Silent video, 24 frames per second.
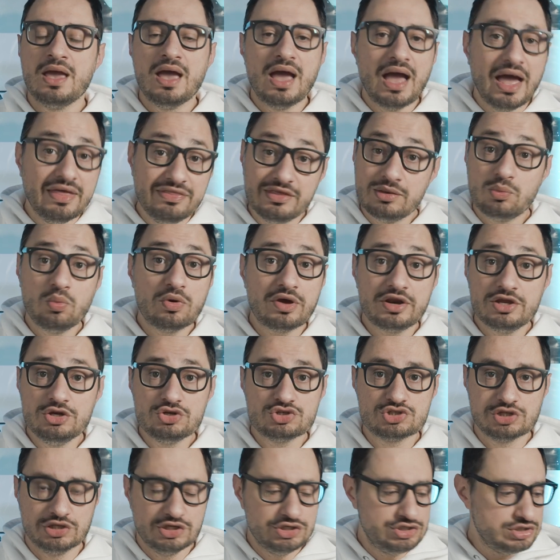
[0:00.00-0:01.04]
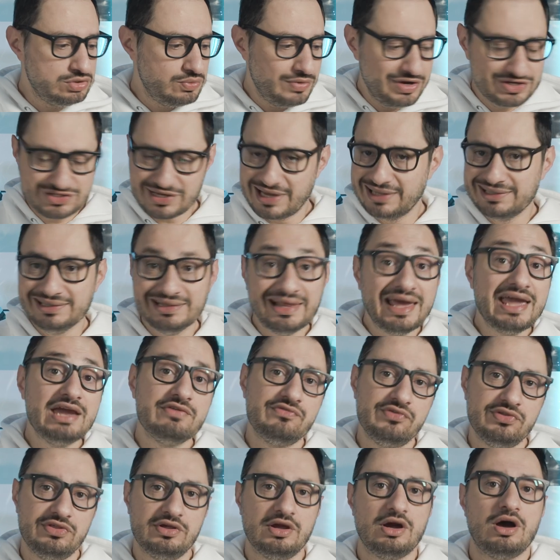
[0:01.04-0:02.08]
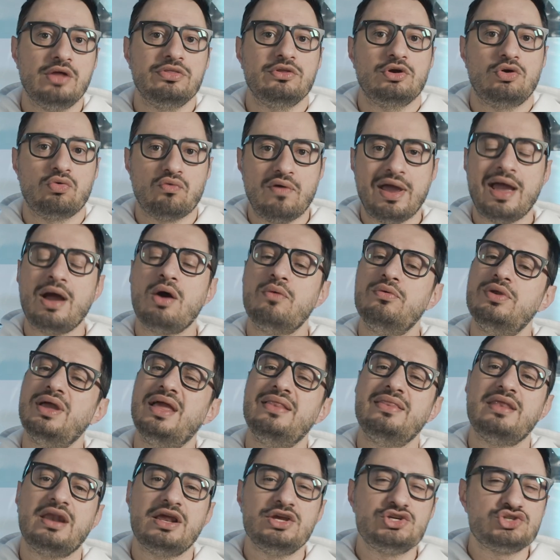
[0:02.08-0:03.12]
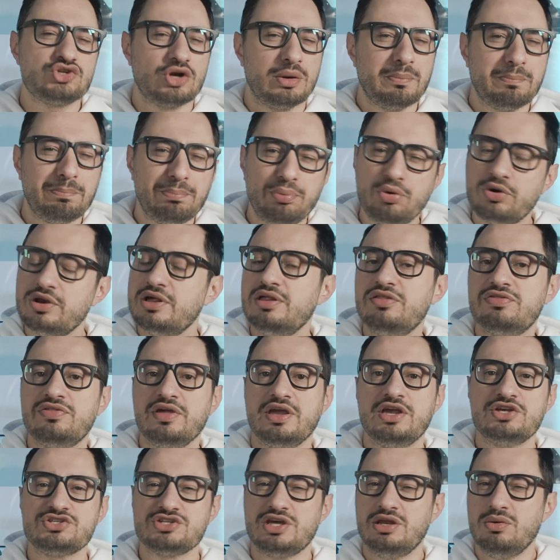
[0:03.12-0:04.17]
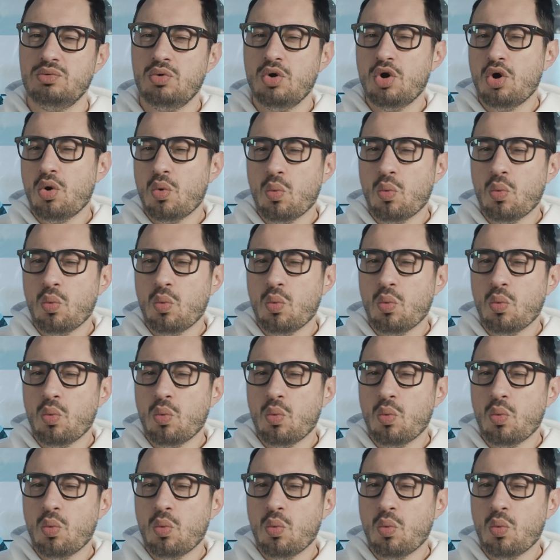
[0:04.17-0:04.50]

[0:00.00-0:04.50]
And then what I usually do is I lay everything on the ground and then I start putting things in